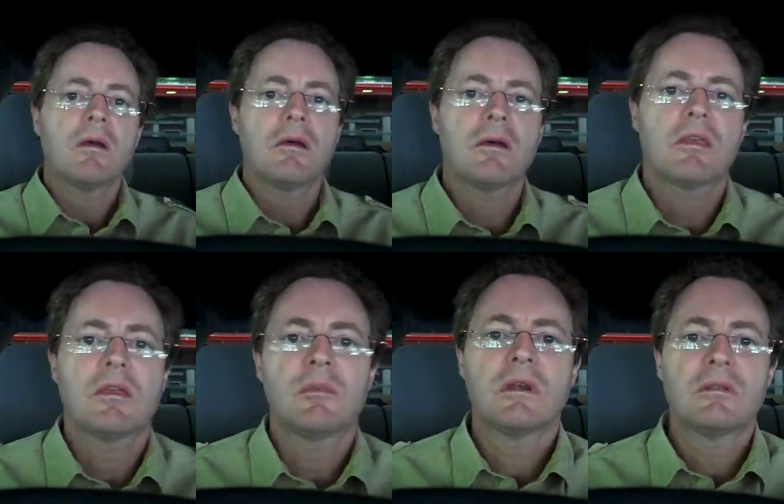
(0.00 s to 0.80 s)
Hi
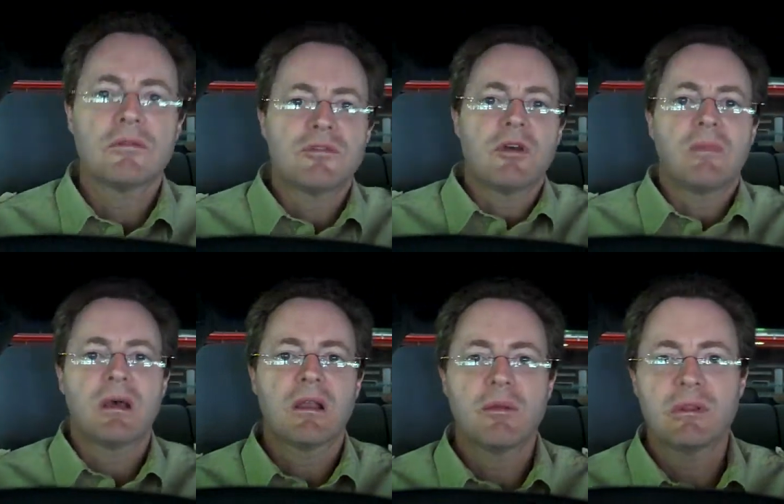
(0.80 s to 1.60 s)
there, Martin from
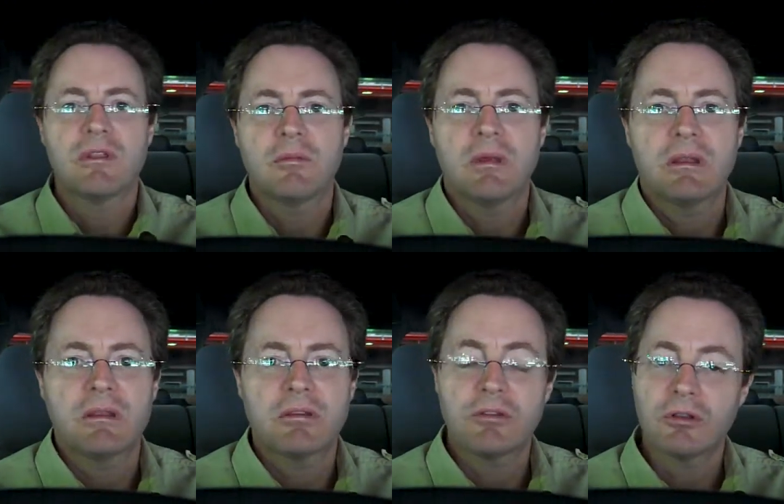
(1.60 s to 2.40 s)

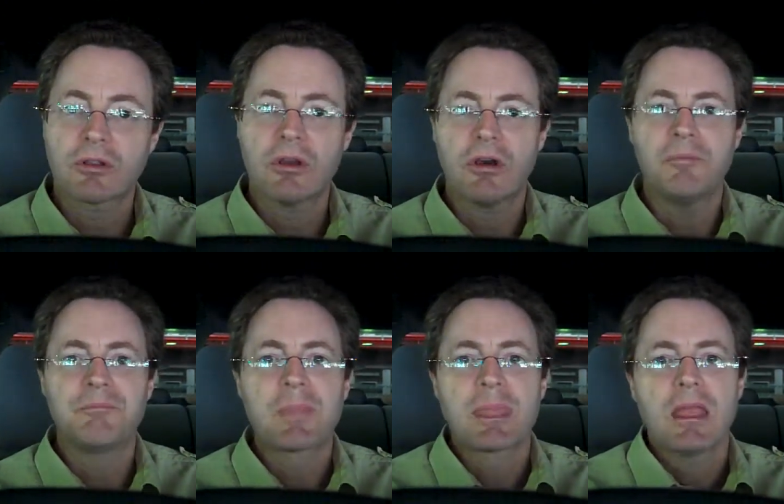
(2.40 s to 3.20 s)

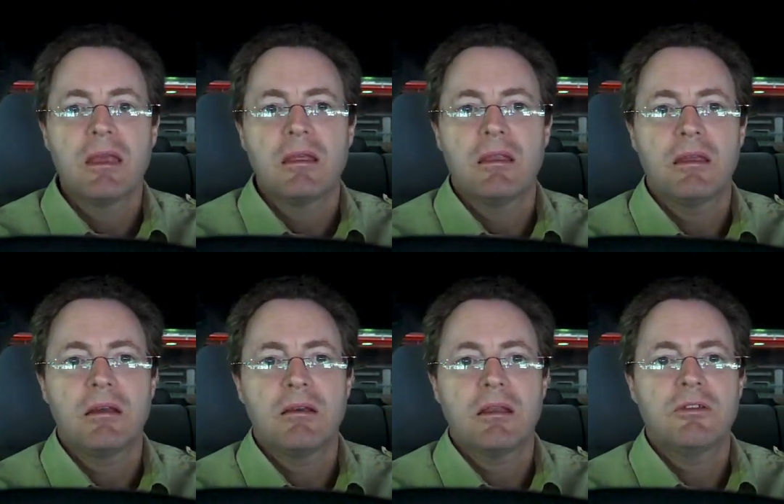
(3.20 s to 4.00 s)
unlimitedabundance.com.
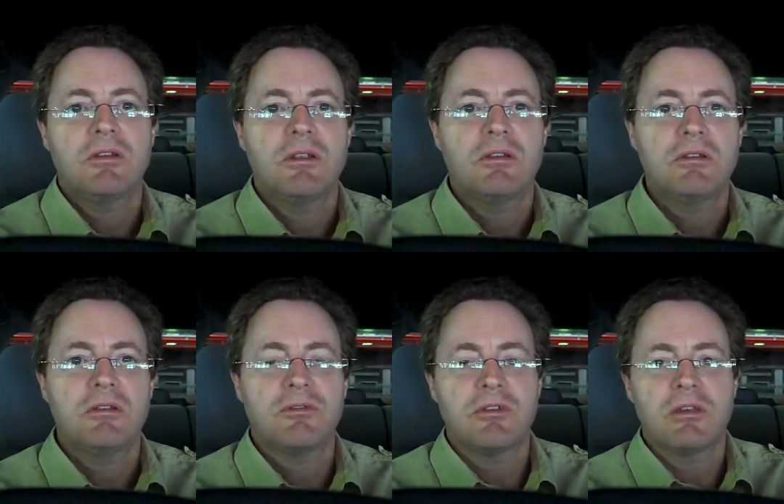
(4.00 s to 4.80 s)
Now, actually, just
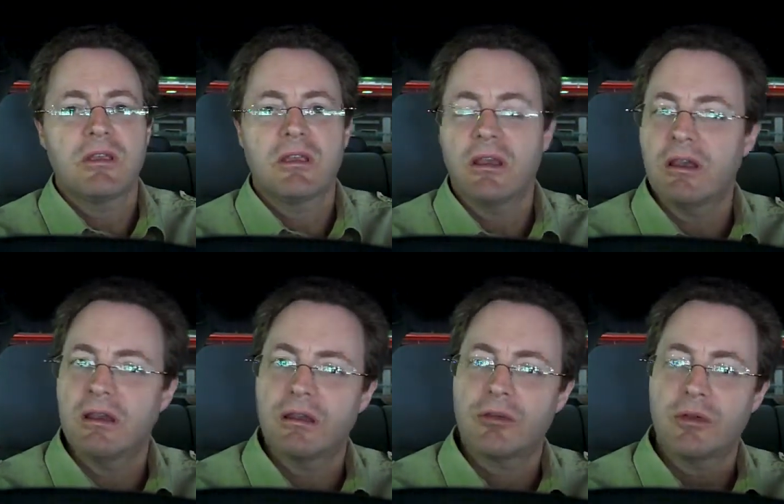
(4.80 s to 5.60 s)
a very
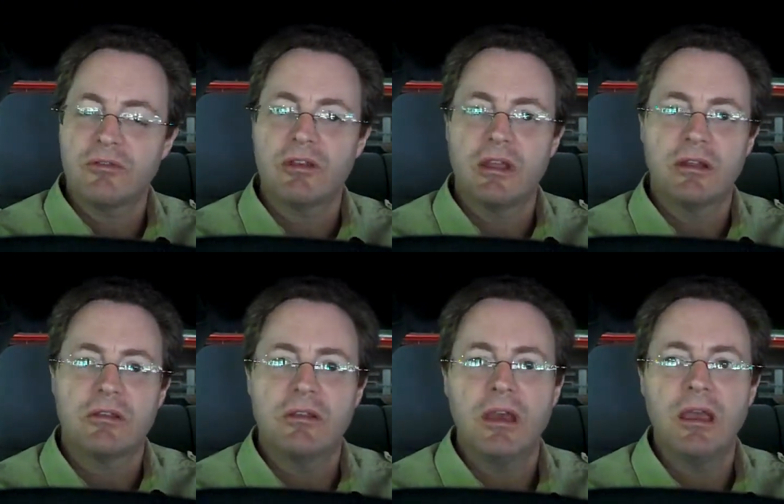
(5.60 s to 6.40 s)
quick video
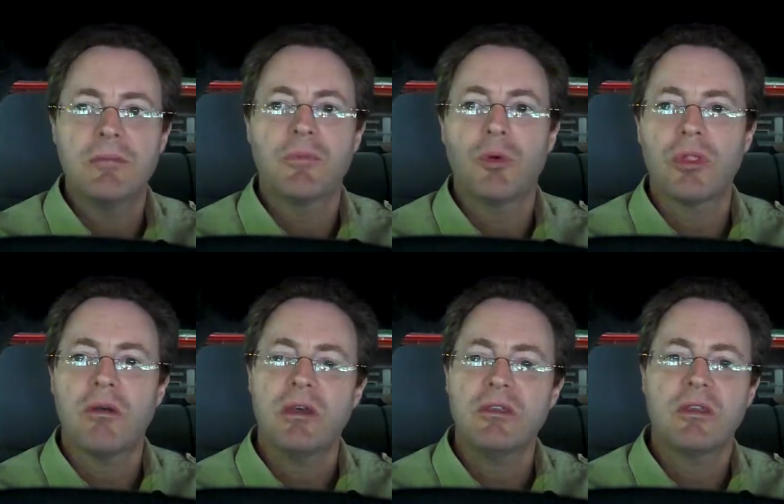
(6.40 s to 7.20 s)
today,
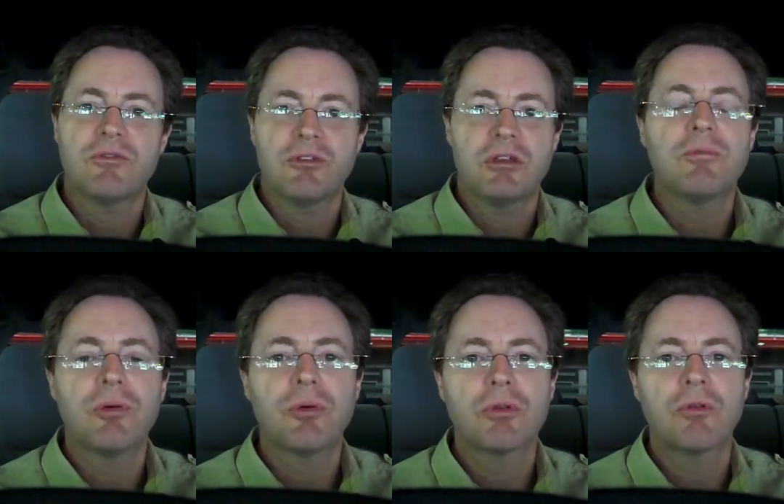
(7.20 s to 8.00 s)
although I think a very
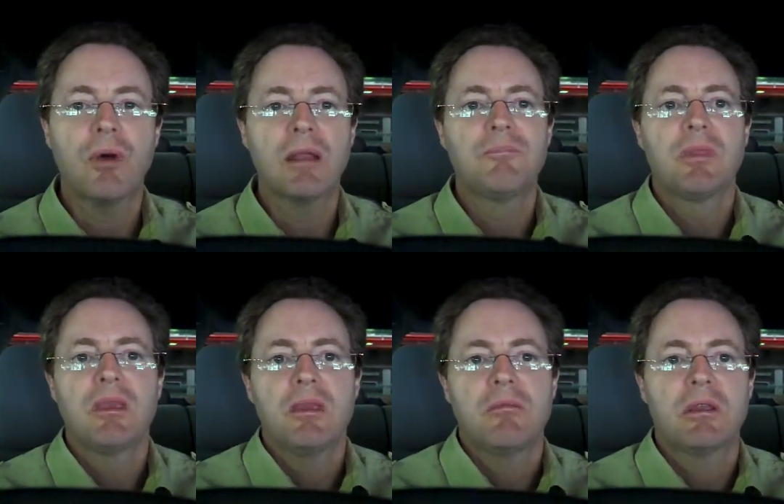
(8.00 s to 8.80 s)
important one,
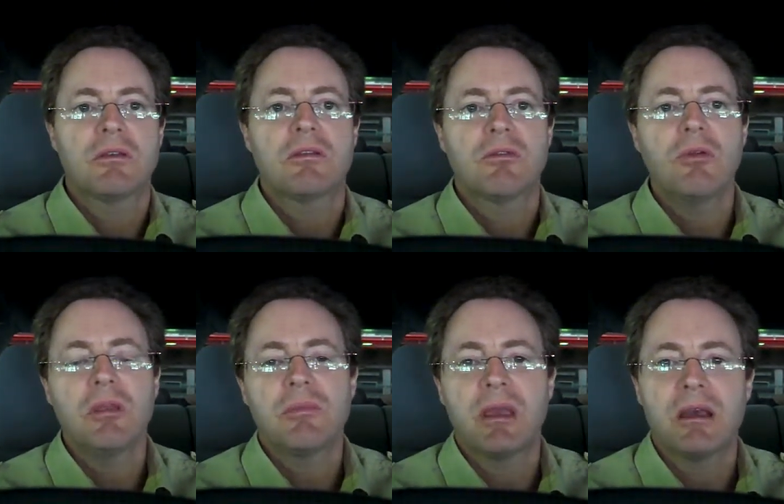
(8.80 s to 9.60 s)
because it's all
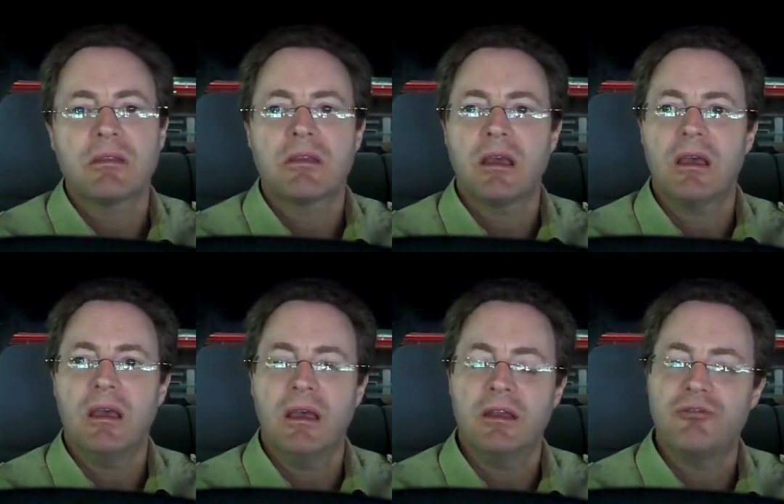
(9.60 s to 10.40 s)
about
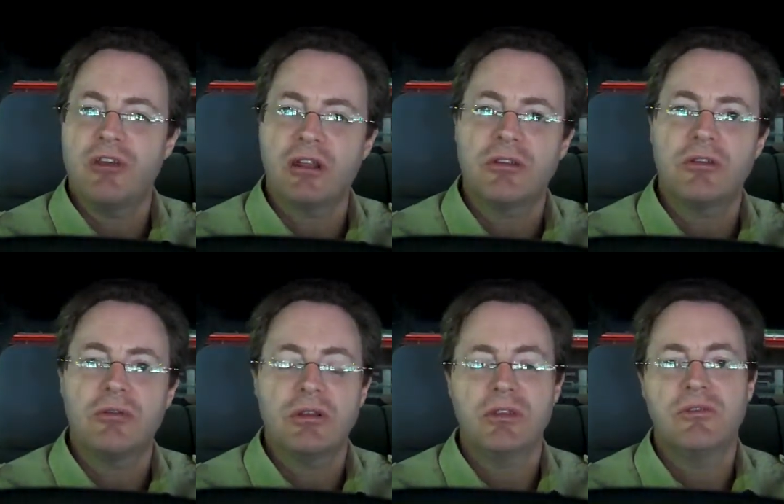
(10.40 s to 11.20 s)
attracting
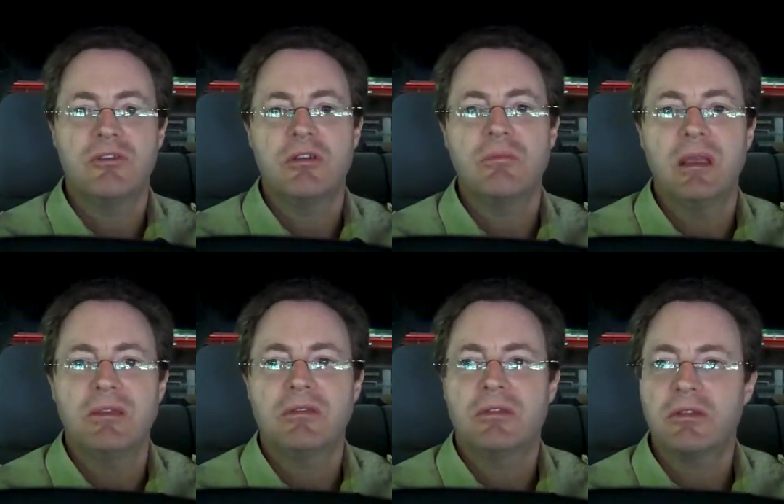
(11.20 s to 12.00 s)
to us the very
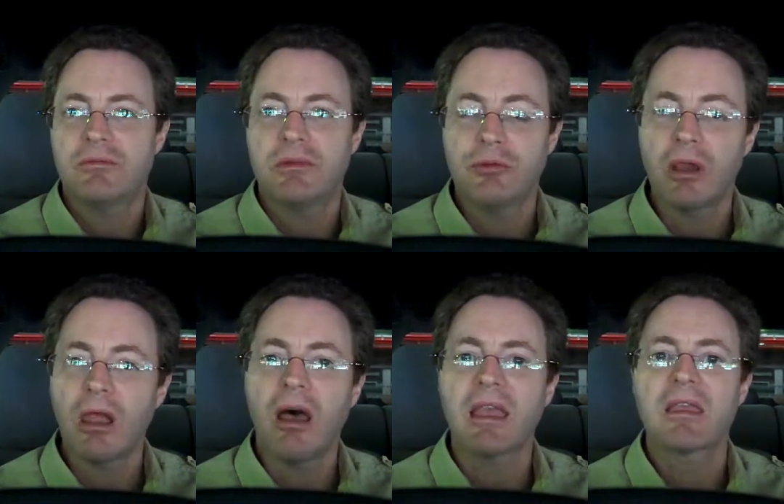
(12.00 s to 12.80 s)
best that we would
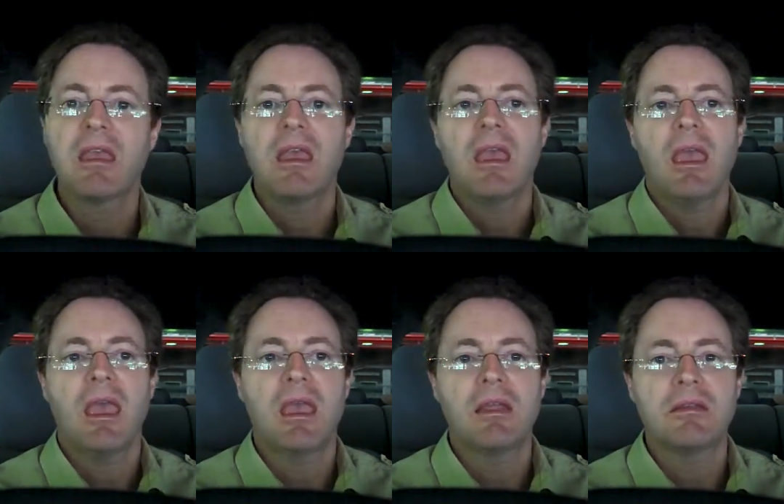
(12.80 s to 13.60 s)
like,
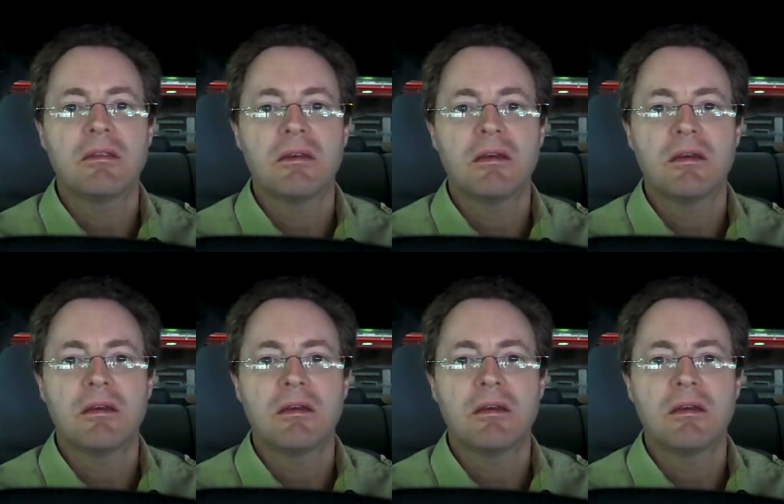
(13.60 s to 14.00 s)
and